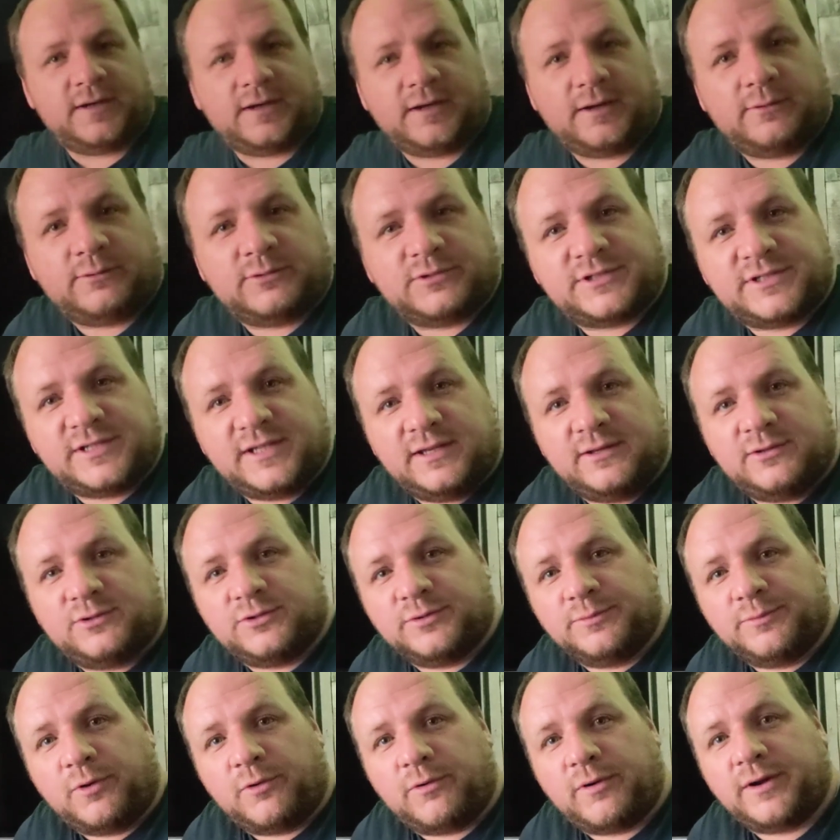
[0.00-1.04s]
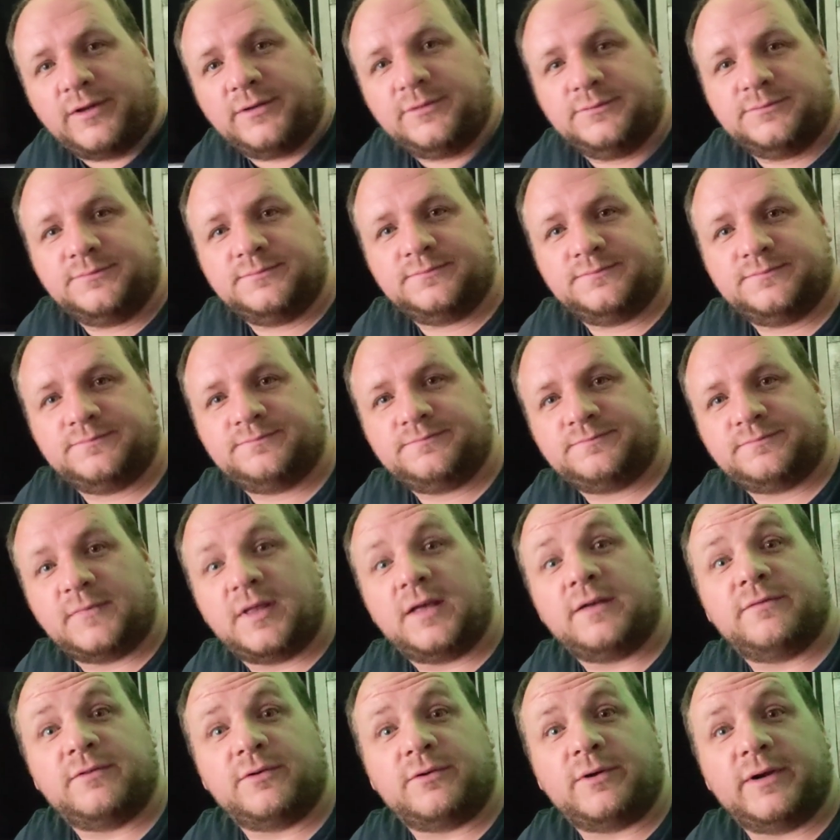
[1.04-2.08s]
I will see you tomorrow.
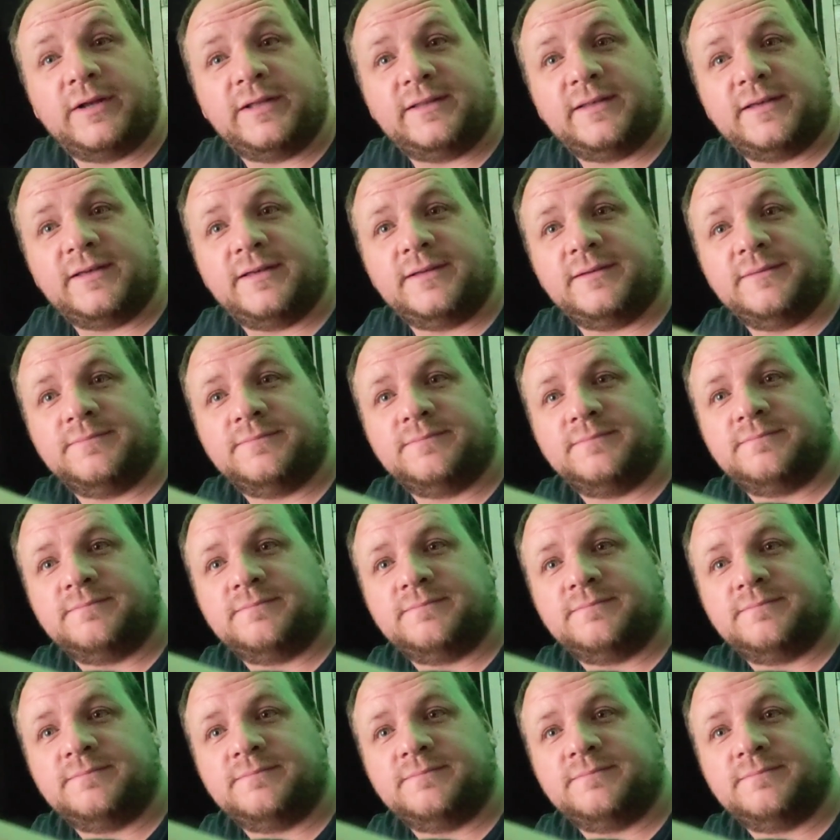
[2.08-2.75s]
Have a great day.